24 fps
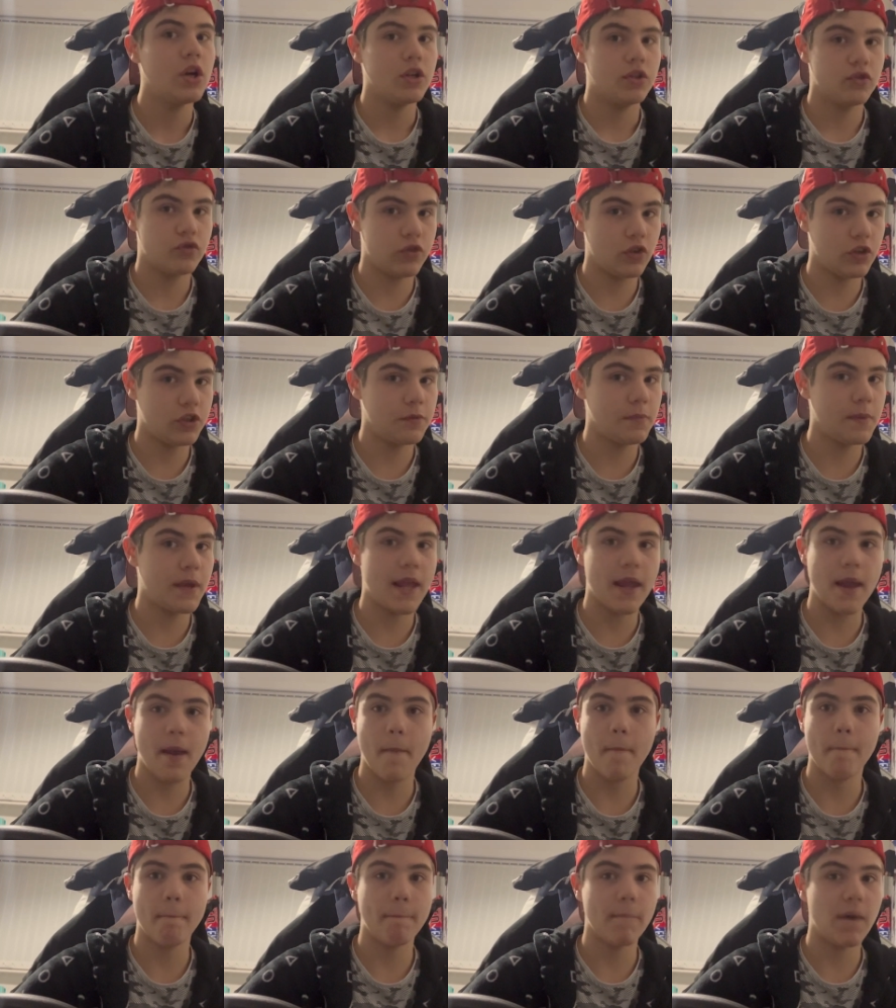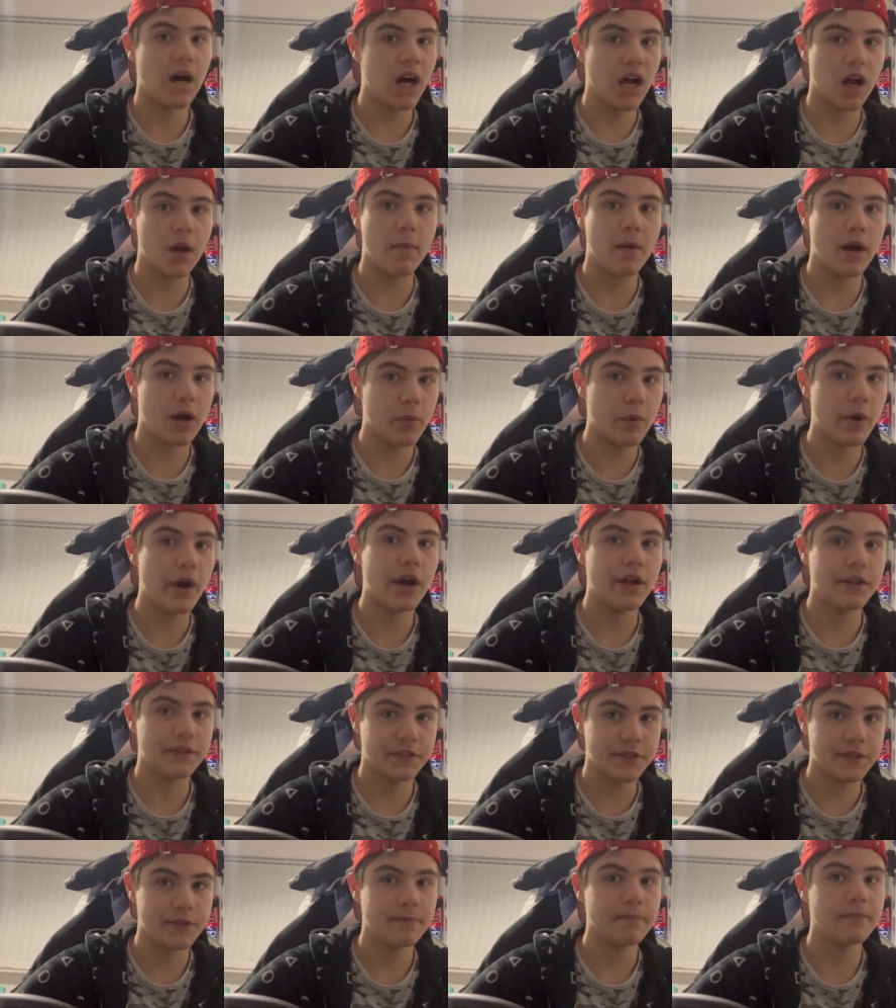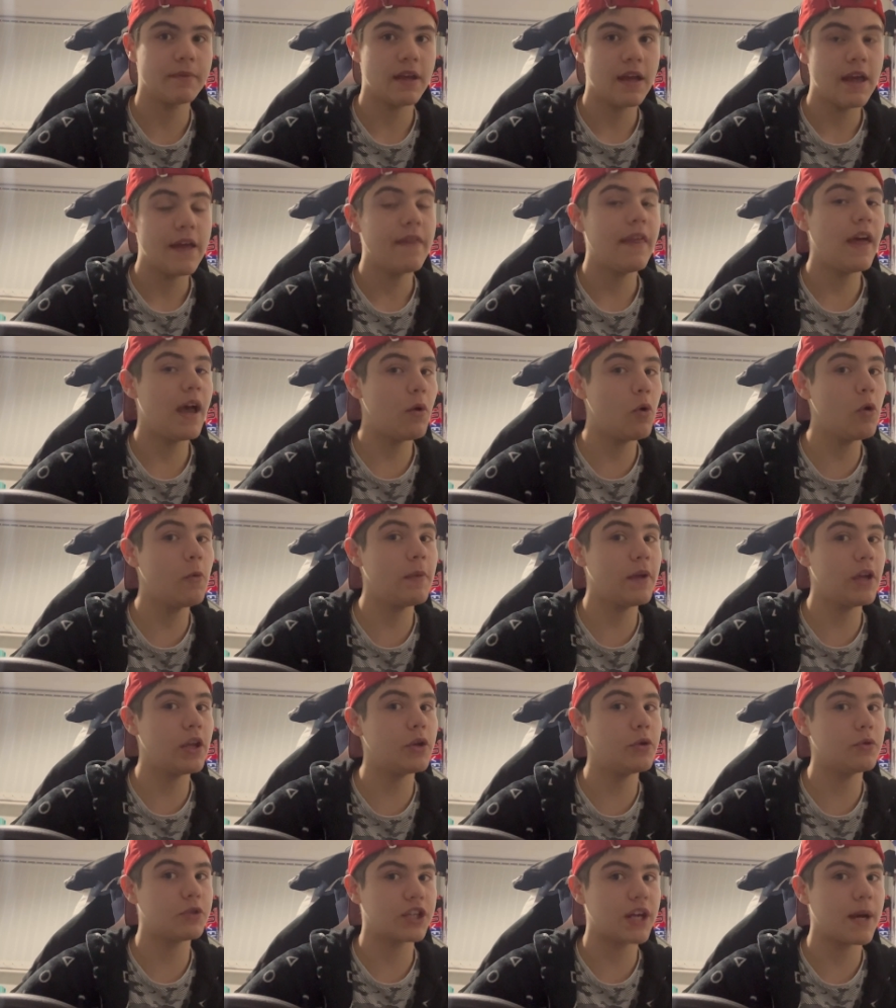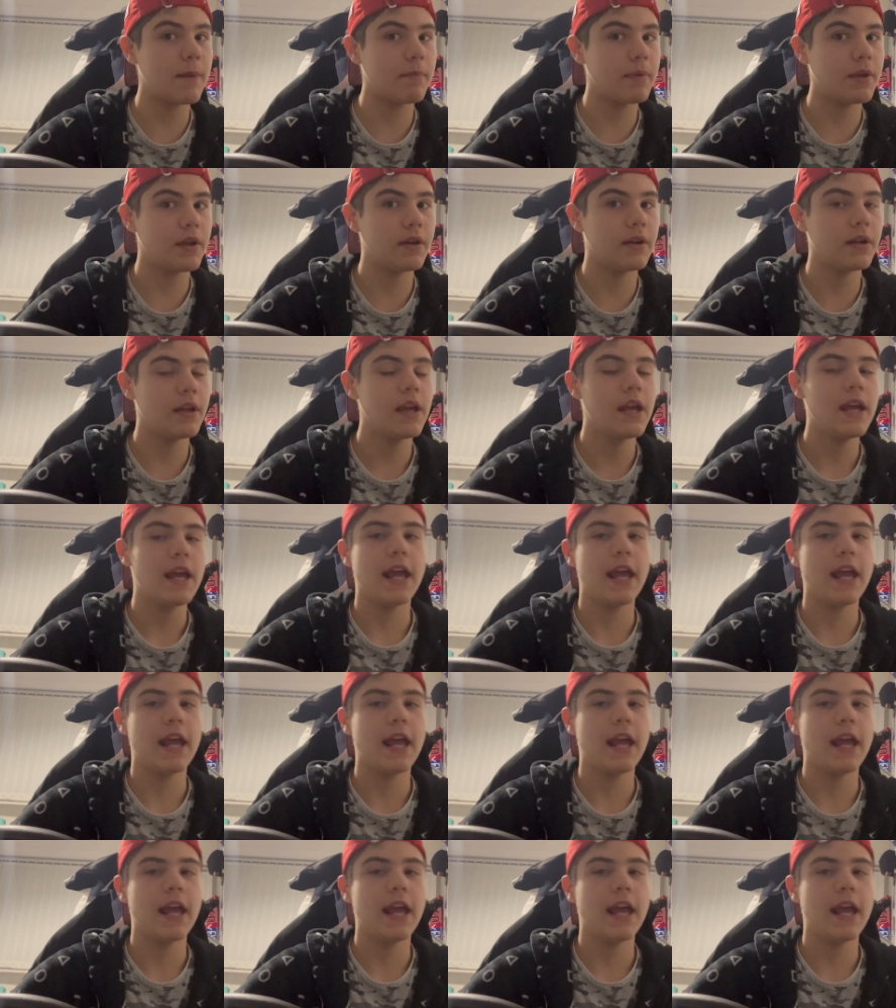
Trust me, mark my words. There will be a new champion.